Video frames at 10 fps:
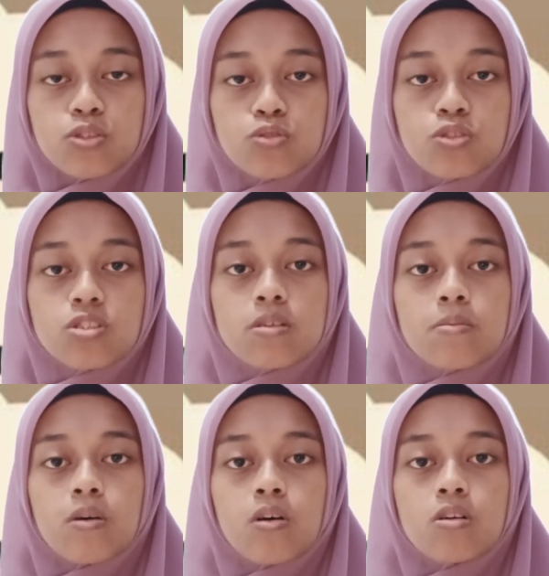use
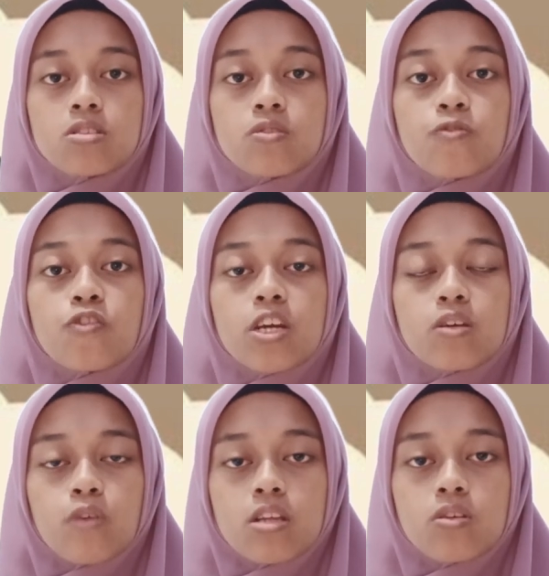the most
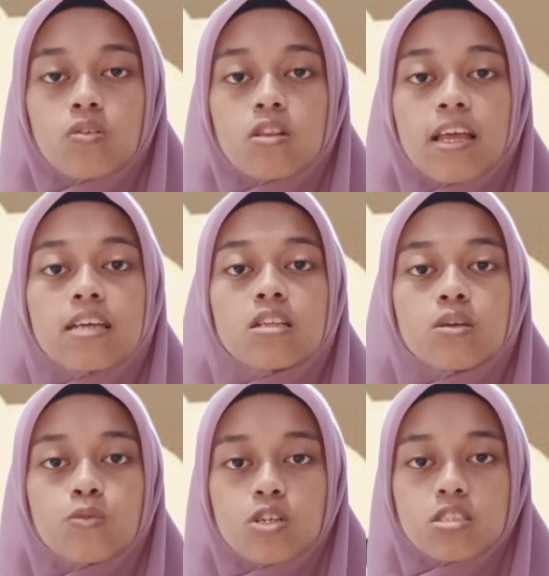frequent or
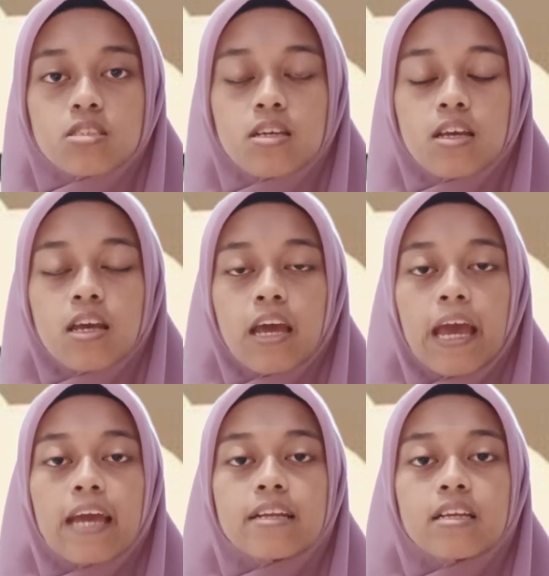likely word.
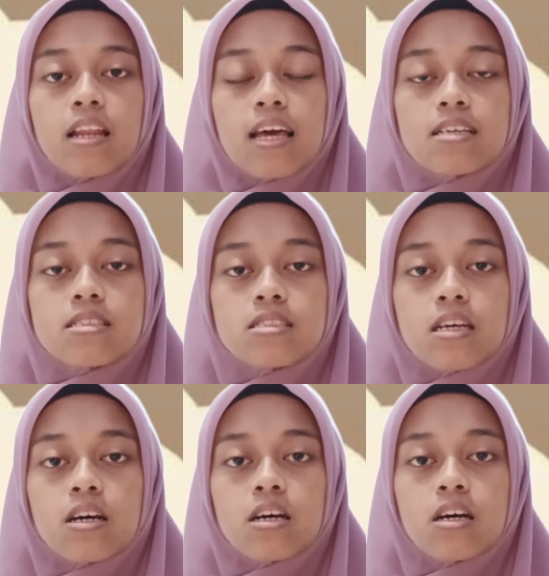And the
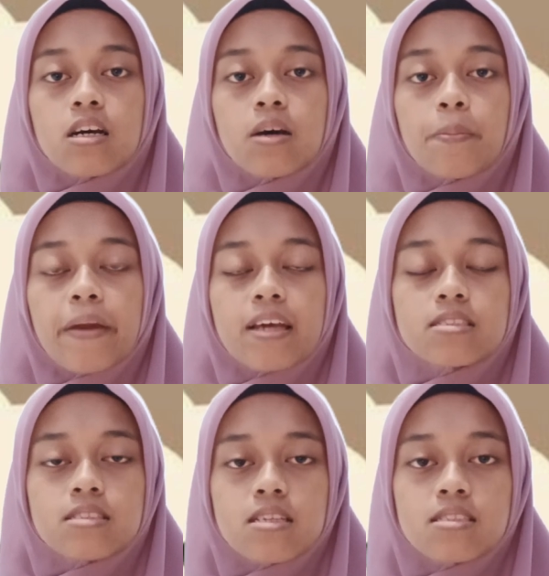last
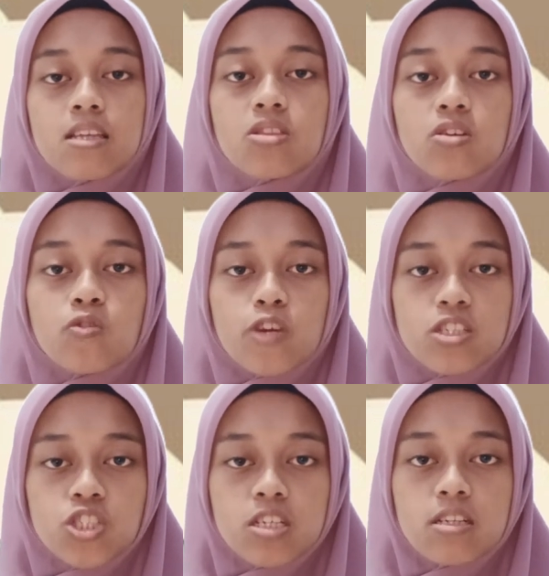phase is
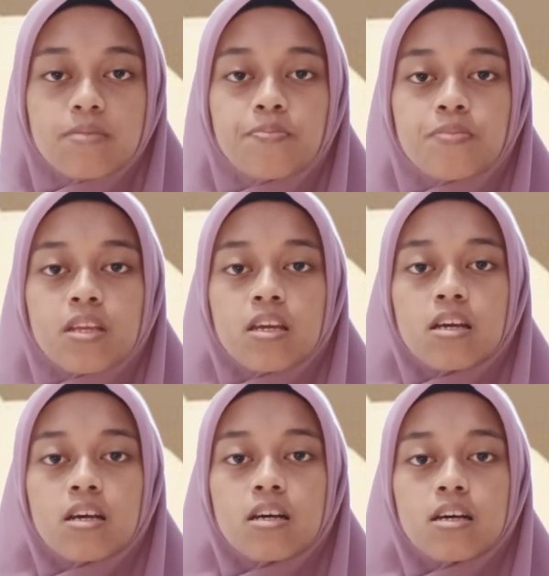integration.
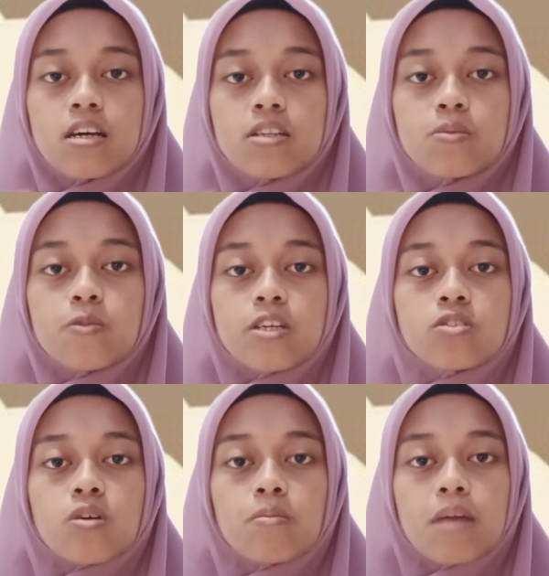The
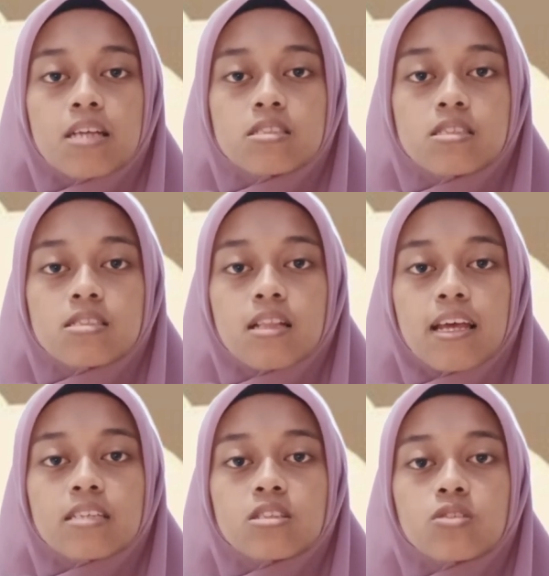brain combines the
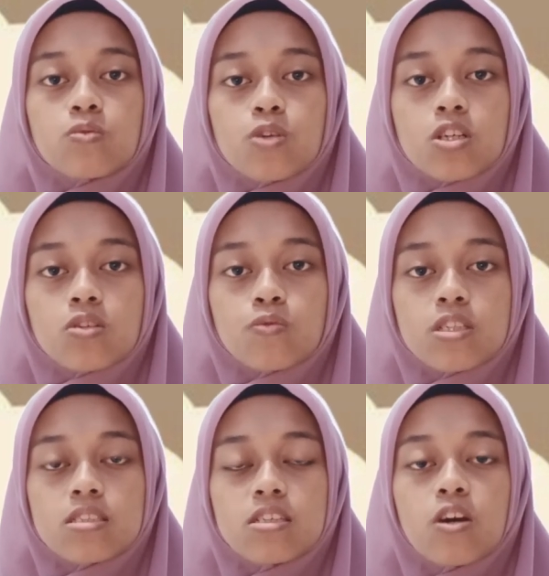selected
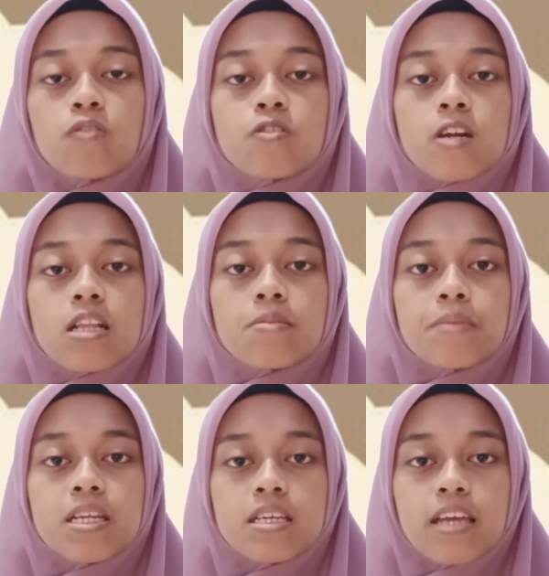word with the
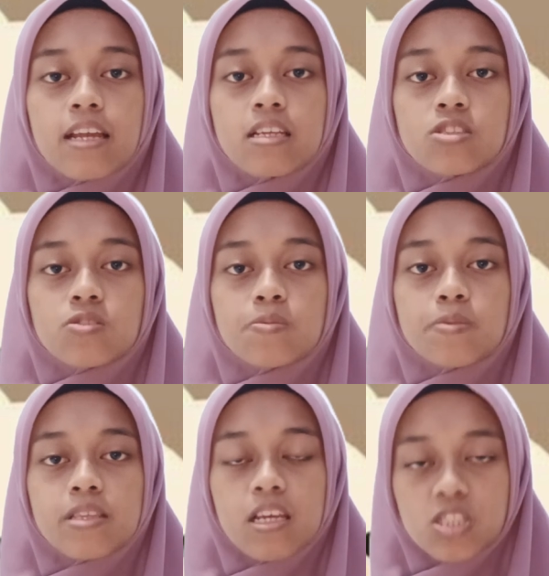overall meaning and
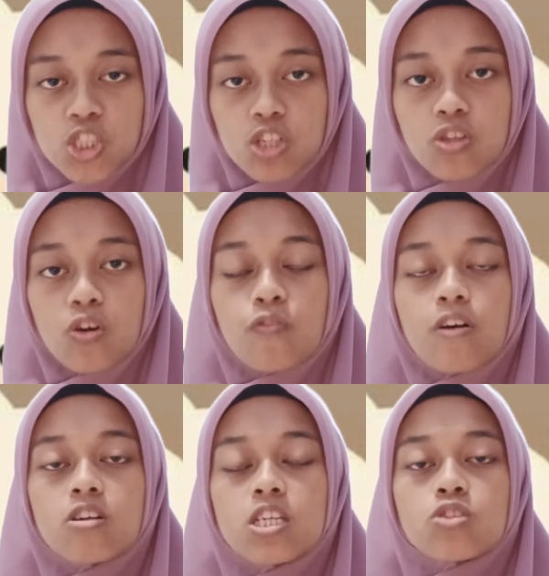interpretation
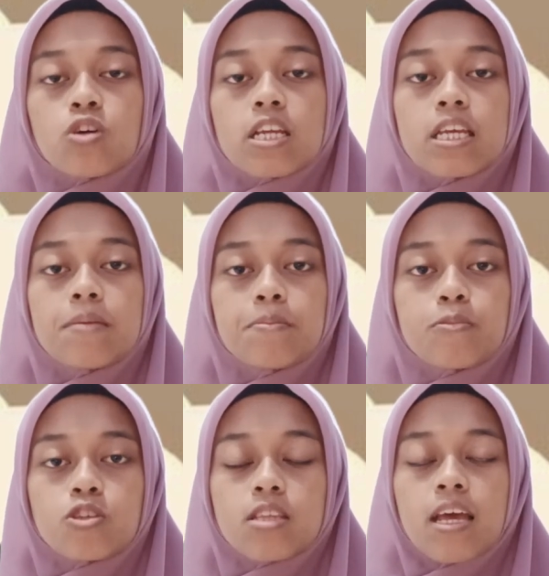of auditory input.